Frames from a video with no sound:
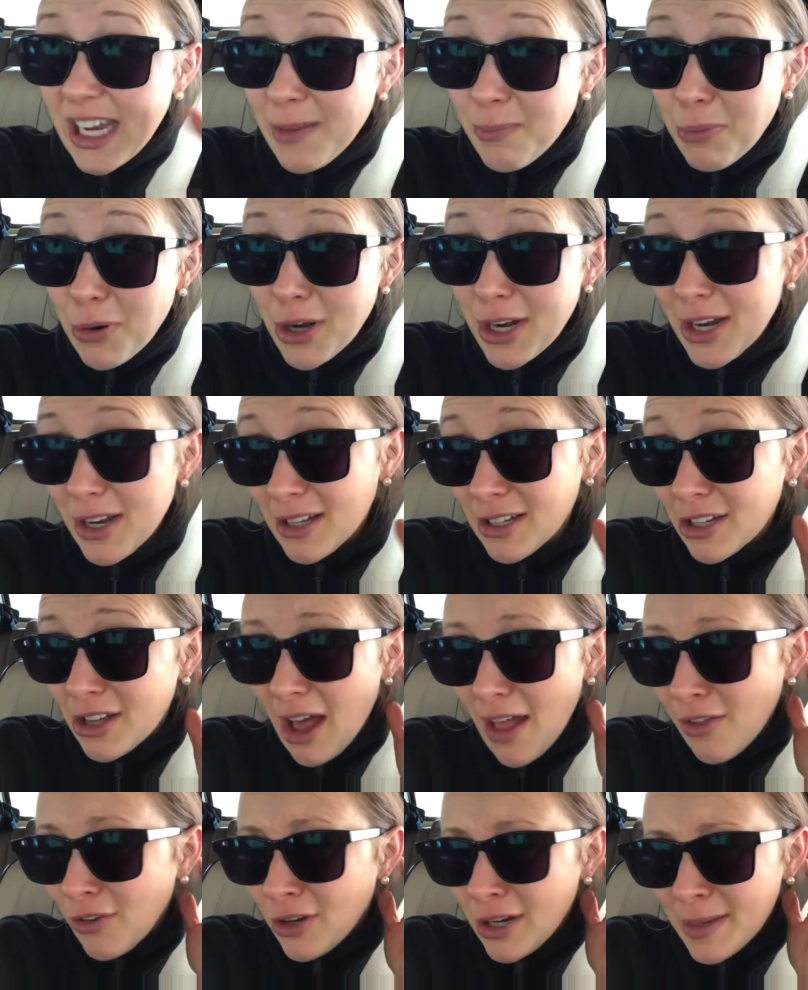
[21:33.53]
print
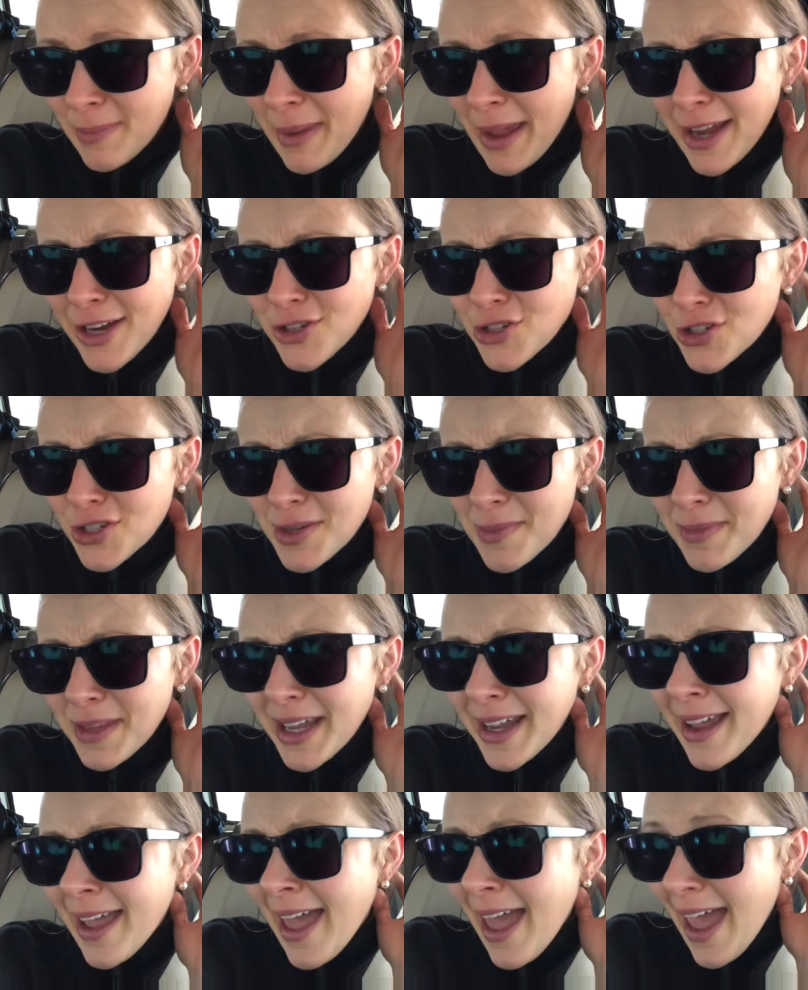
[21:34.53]
coloring page or something,